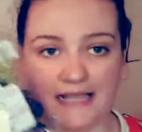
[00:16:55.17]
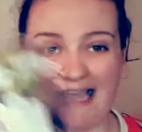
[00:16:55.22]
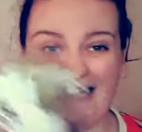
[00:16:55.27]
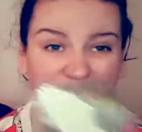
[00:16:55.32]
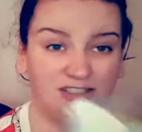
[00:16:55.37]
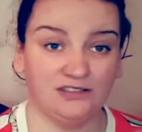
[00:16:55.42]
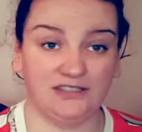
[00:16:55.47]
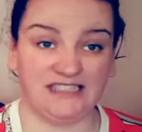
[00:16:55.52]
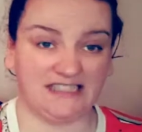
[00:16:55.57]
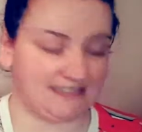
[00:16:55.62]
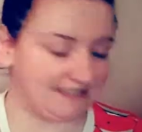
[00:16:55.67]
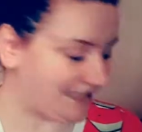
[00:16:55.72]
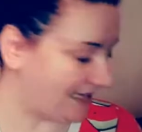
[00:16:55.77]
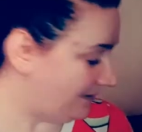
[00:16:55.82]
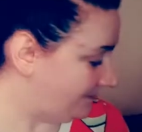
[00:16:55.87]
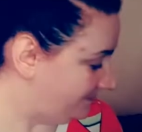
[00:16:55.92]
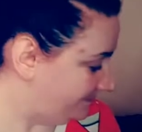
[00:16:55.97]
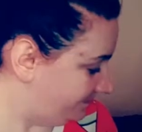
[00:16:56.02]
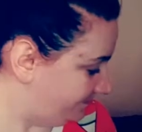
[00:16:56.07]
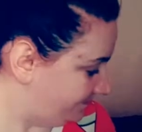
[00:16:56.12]
I don't eat
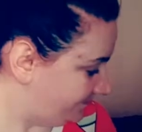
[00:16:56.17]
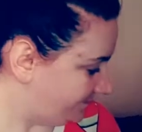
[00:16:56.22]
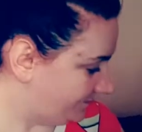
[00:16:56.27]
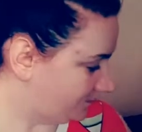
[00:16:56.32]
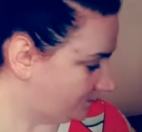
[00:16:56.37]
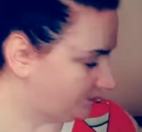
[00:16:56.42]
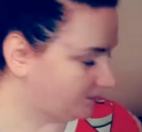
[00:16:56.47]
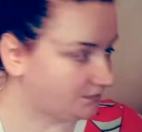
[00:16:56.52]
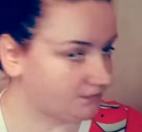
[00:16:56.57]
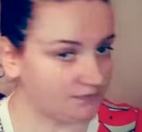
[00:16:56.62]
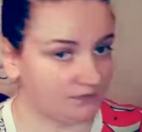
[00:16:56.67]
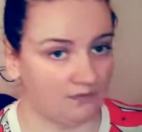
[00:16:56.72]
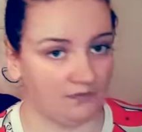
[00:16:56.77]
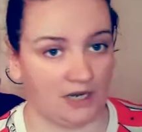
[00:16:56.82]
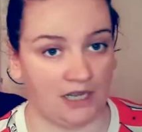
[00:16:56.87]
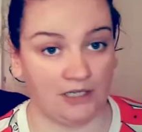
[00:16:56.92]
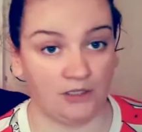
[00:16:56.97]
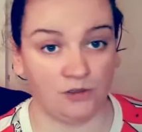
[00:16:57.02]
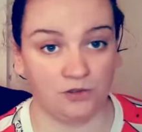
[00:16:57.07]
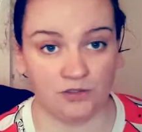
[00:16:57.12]
them.
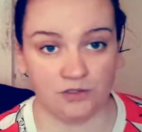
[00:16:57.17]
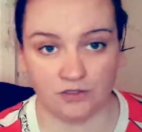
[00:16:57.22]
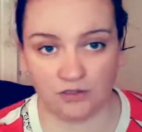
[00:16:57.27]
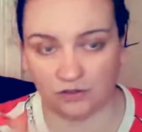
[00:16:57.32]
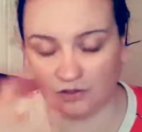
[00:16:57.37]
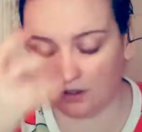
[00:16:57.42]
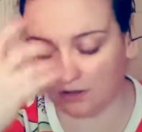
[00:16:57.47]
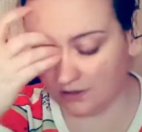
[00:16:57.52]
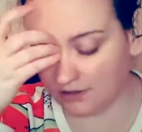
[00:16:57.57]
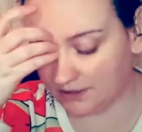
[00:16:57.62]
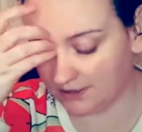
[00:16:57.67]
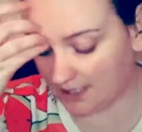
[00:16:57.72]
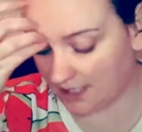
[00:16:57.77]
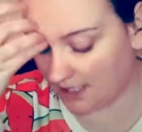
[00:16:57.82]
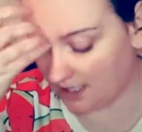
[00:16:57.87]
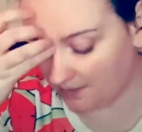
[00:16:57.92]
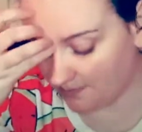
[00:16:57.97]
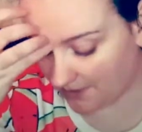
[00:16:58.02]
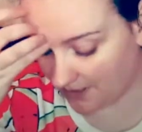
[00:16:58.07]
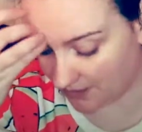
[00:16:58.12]
I used to all the
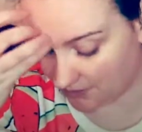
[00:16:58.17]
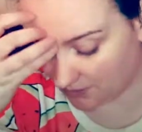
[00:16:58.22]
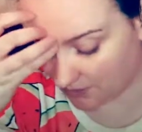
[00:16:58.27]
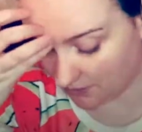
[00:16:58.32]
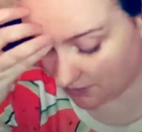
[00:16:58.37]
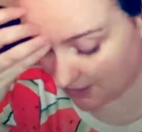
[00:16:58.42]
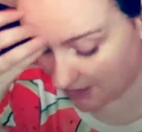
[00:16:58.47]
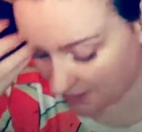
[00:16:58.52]
time, but I don't